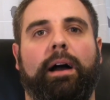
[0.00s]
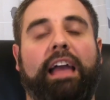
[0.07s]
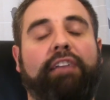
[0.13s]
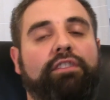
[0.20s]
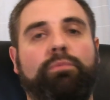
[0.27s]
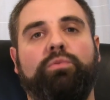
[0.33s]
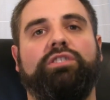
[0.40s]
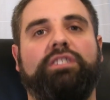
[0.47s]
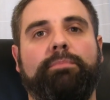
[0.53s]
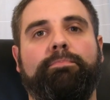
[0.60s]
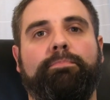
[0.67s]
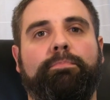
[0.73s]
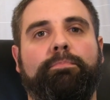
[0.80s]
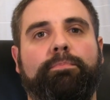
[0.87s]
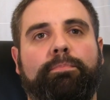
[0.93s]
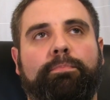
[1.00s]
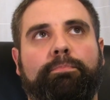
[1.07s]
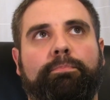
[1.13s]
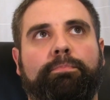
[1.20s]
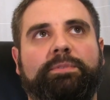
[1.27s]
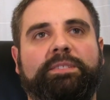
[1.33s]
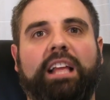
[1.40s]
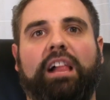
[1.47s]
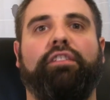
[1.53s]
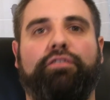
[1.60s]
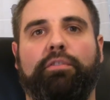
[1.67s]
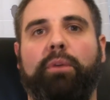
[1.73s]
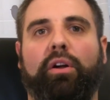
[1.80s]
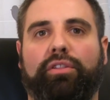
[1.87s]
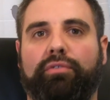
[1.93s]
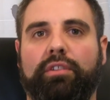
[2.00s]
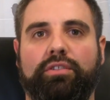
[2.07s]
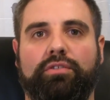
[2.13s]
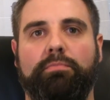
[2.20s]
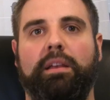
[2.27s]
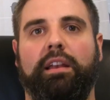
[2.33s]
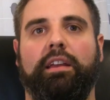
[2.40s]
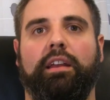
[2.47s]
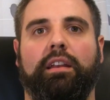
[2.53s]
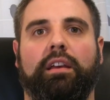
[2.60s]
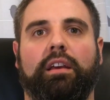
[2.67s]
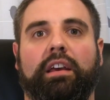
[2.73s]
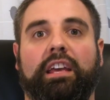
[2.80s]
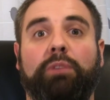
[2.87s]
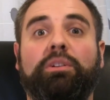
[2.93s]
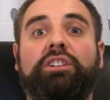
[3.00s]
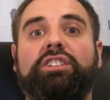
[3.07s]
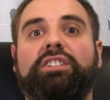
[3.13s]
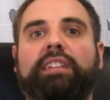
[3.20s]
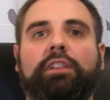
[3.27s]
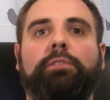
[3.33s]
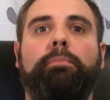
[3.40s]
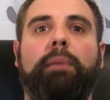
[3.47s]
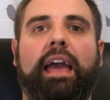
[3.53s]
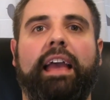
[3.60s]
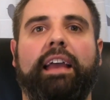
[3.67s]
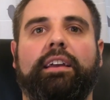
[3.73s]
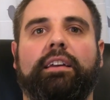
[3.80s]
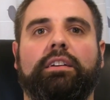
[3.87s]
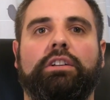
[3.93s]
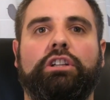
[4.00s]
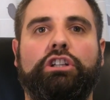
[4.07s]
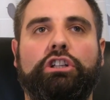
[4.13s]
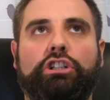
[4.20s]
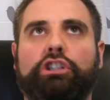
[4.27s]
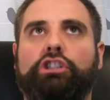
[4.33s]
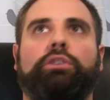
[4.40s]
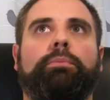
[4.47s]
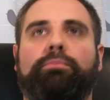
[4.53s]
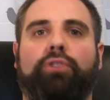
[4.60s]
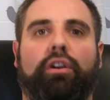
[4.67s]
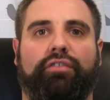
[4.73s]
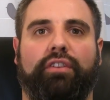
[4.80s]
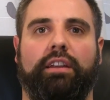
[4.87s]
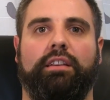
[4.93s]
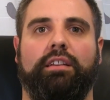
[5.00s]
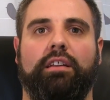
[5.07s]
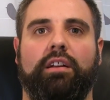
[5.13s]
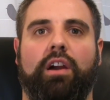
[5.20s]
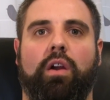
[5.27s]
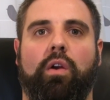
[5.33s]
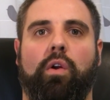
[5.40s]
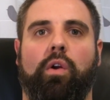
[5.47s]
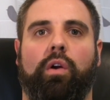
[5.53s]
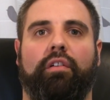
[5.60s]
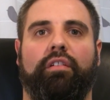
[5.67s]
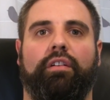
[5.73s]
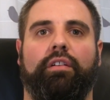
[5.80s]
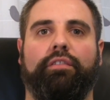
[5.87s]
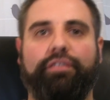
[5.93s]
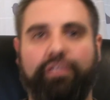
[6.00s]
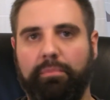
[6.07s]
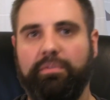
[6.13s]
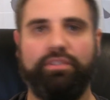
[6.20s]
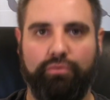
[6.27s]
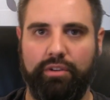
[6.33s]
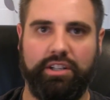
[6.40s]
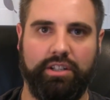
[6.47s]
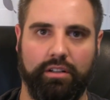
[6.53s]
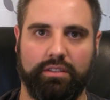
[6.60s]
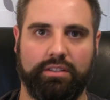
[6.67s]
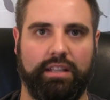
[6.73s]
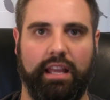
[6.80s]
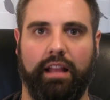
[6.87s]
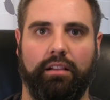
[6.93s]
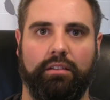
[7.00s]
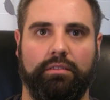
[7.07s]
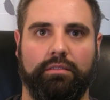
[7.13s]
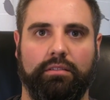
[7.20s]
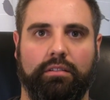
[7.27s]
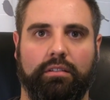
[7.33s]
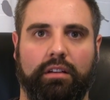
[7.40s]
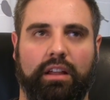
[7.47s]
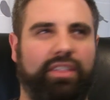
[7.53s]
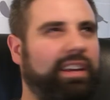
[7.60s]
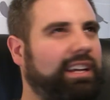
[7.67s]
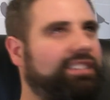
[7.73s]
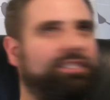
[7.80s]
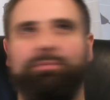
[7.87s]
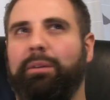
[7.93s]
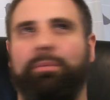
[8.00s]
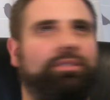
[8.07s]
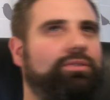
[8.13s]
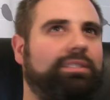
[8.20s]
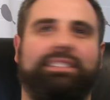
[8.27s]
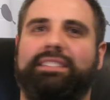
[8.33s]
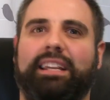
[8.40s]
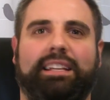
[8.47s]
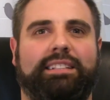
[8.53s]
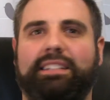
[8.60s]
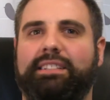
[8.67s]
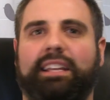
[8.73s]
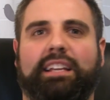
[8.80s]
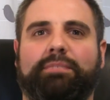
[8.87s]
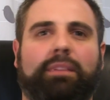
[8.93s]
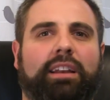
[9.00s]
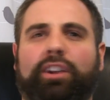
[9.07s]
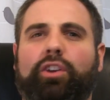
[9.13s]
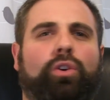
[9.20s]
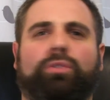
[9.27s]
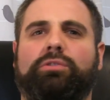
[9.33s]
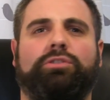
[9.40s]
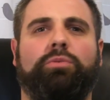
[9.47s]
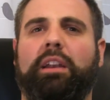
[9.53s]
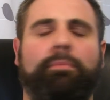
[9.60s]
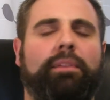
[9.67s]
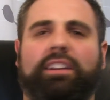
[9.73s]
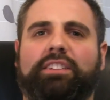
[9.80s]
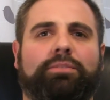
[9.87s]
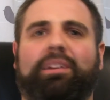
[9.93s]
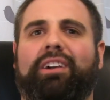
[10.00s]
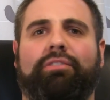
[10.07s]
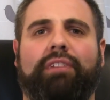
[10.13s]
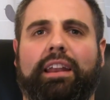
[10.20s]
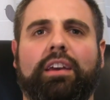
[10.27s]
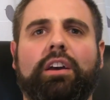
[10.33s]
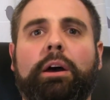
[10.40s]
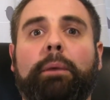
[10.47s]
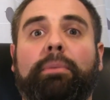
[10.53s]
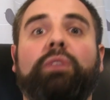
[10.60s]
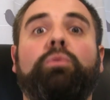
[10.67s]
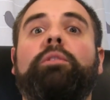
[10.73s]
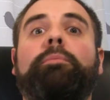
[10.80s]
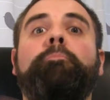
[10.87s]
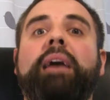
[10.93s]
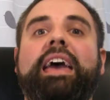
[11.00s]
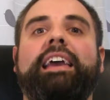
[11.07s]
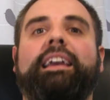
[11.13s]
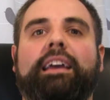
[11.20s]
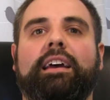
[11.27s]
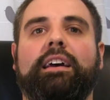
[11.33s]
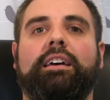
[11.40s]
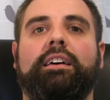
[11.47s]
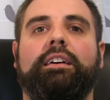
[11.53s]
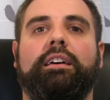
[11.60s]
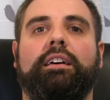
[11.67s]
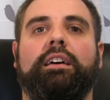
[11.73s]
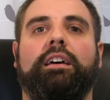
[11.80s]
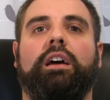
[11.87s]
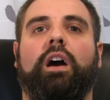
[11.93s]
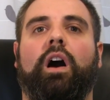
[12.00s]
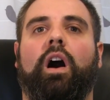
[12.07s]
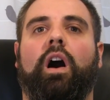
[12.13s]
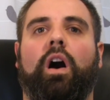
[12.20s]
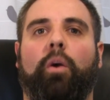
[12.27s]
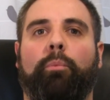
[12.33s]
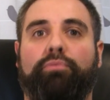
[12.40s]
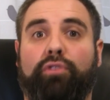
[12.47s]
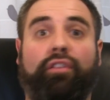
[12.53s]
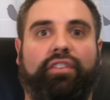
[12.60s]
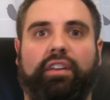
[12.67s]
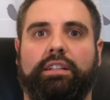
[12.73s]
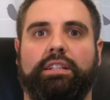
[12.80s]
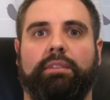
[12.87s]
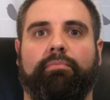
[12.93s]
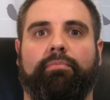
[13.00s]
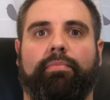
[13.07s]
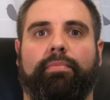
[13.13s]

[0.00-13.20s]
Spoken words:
if he was to sell for about 300 million, he would still make some profit from his original sale. I think it's somewhere between 66 million or 20 million, somewhere I read. But he would make profit,